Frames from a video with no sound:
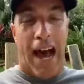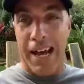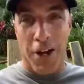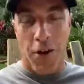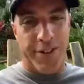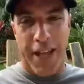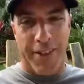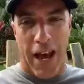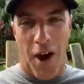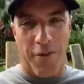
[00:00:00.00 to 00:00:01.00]
I know it's
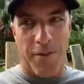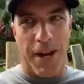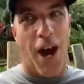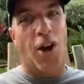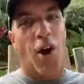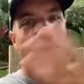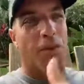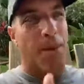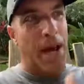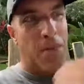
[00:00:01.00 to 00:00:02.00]
not that hard for me. I'll go
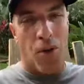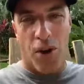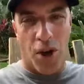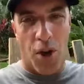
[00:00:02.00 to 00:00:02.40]
for paddleboard,